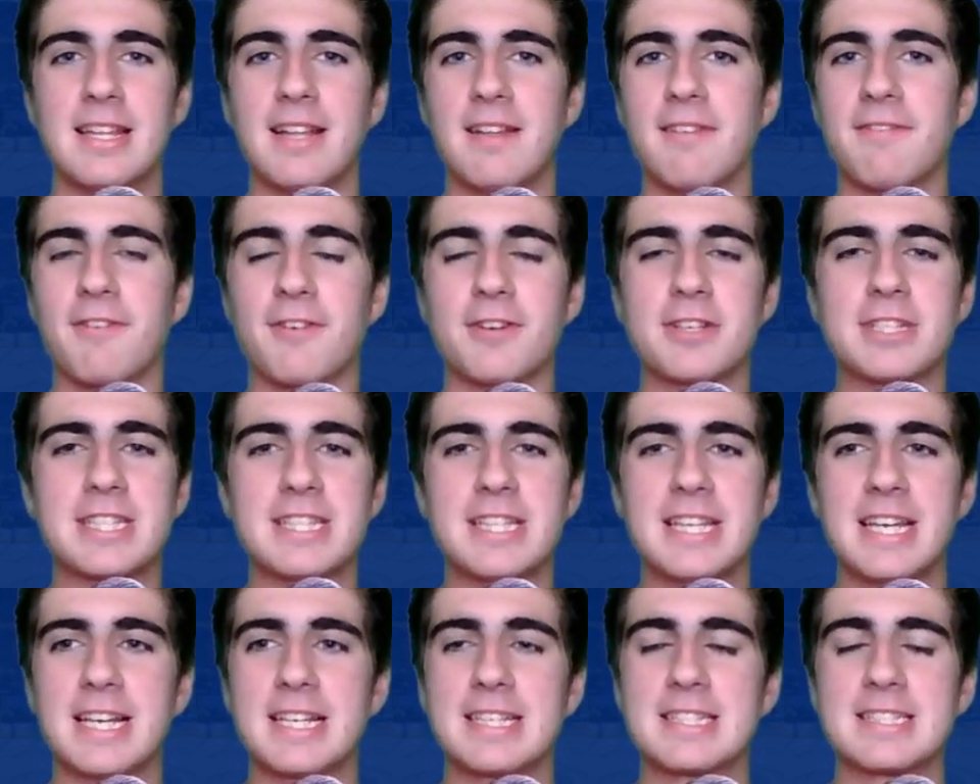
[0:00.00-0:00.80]
first
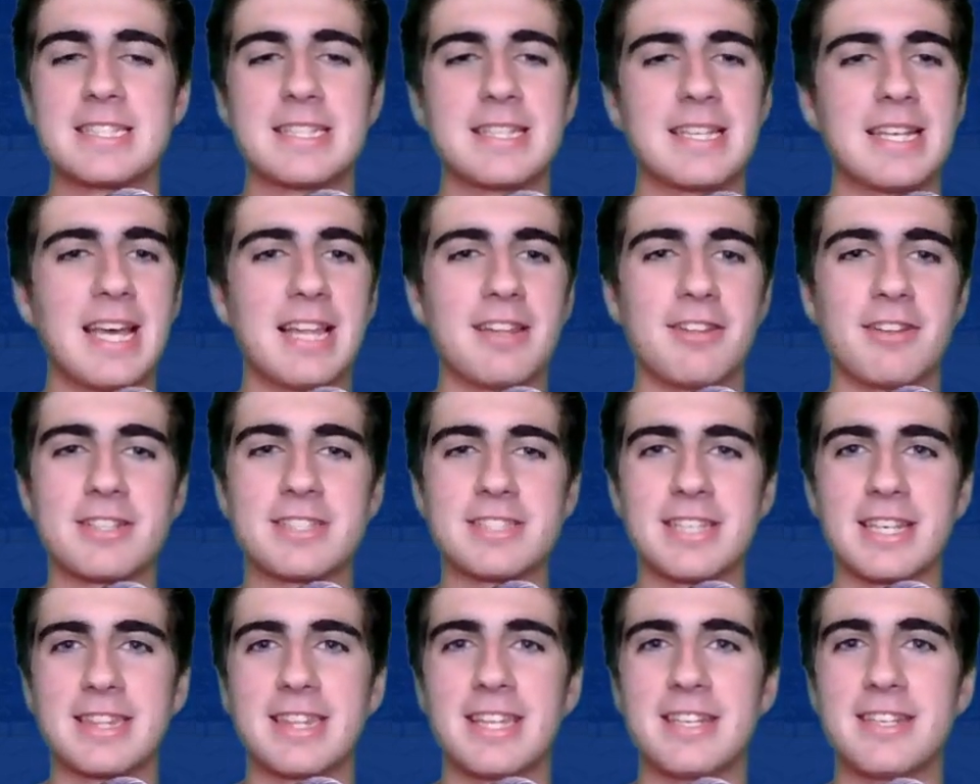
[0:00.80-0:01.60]
things, it
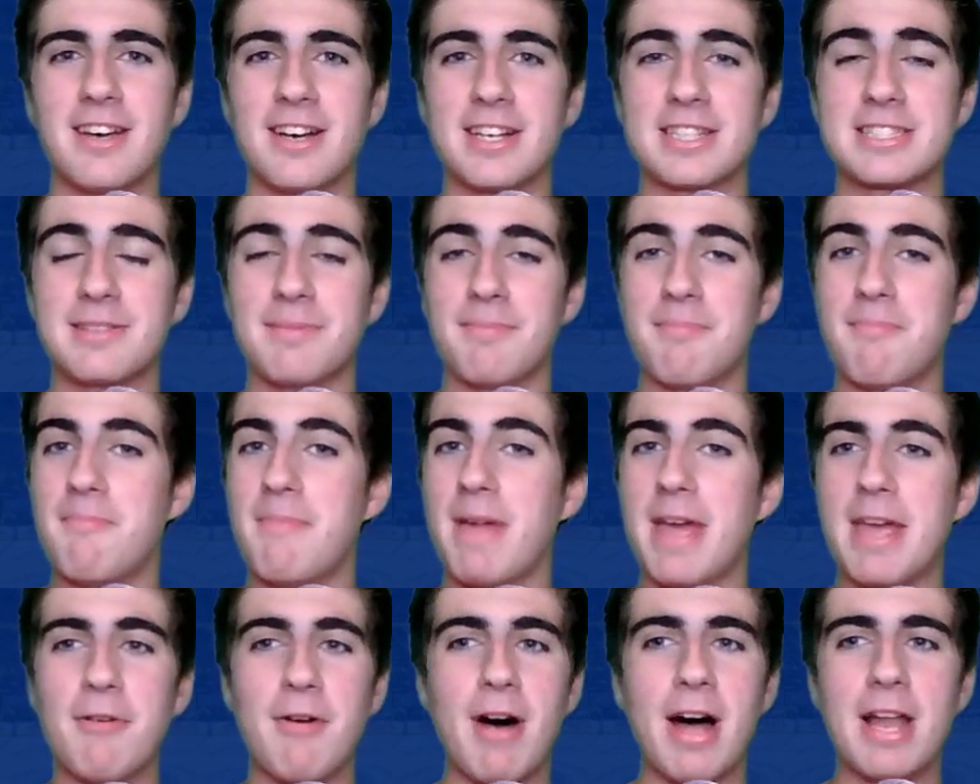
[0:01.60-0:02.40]
looks like the Ducks
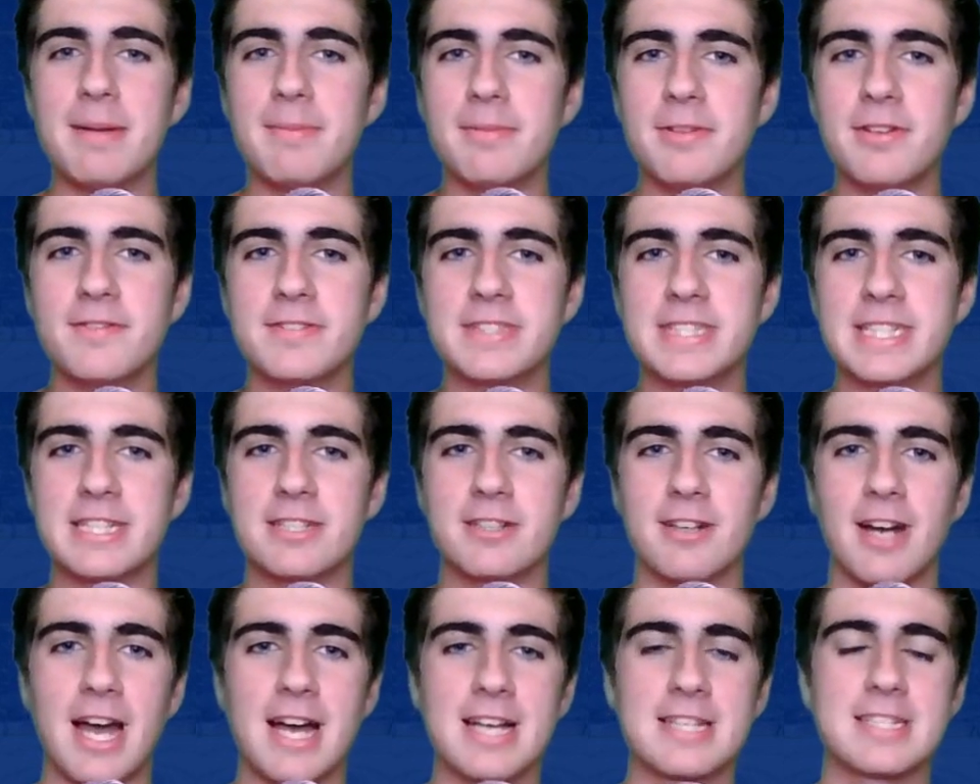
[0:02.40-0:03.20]
may want to move
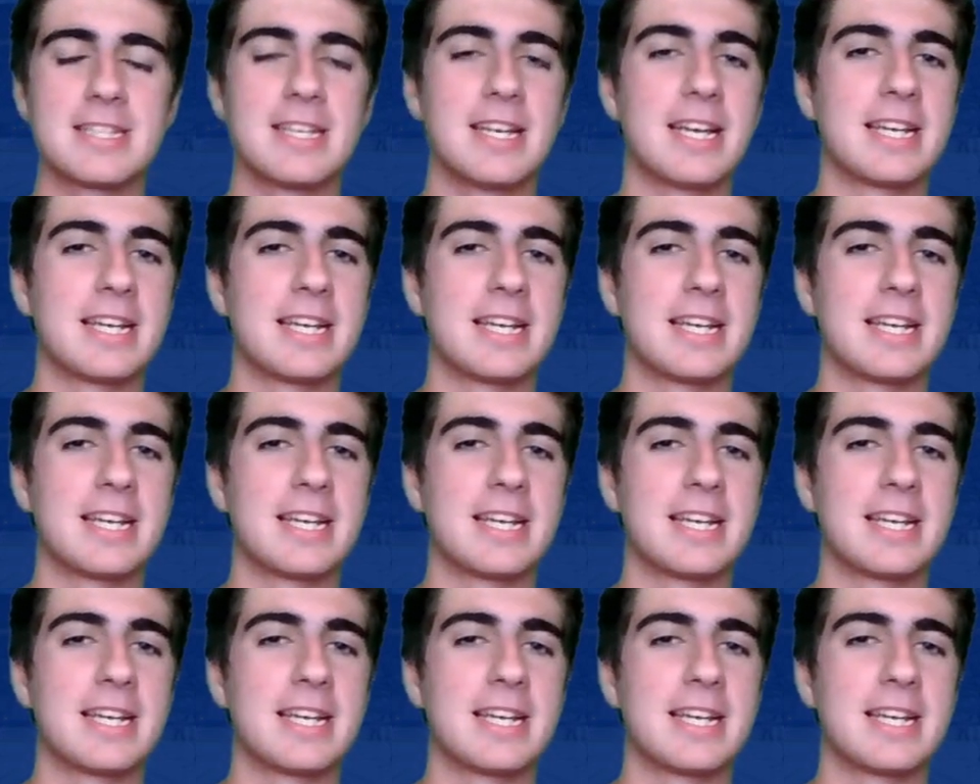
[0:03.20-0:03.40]
Zegras.